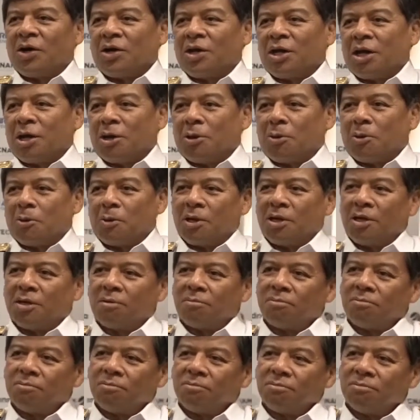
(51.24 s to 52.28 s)
Now,
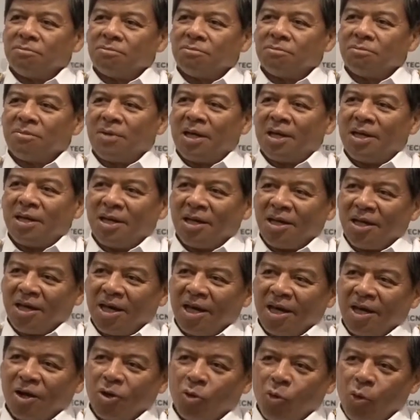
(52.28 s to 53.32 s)
and
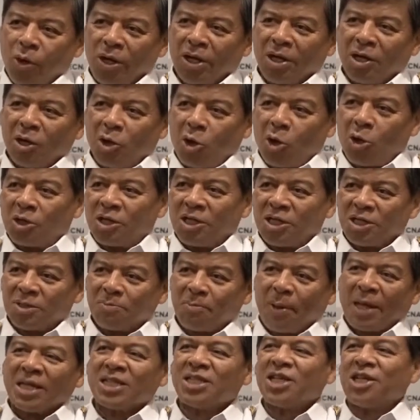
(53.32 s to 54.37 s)
going along this
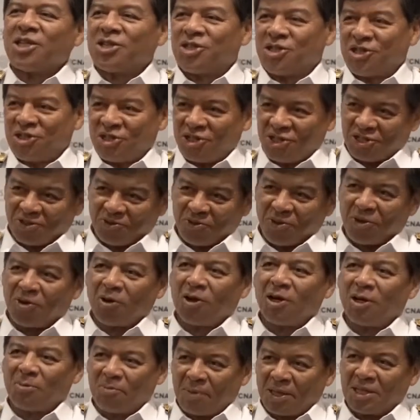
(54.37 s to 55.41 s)
passage, we
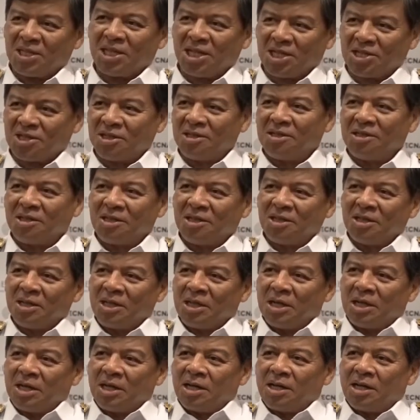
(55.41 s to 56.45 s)
call it passage.
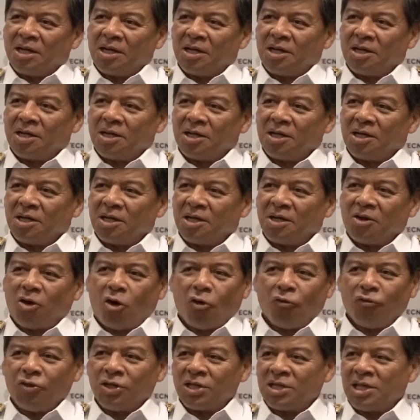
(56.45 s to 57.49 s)

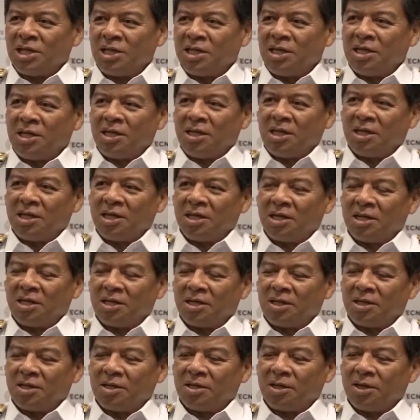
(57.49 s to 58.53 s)
Obviously,
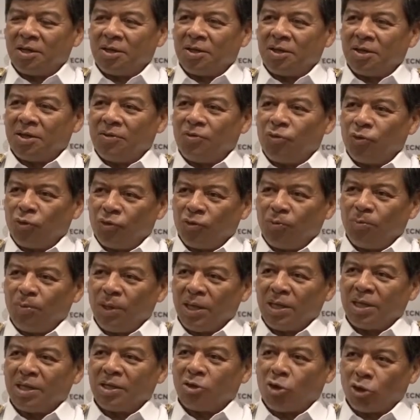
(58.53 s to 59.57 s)
you
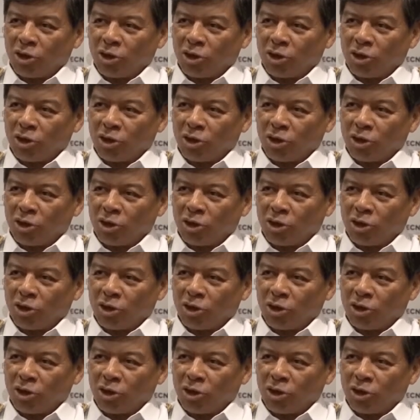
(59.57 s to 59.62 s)
being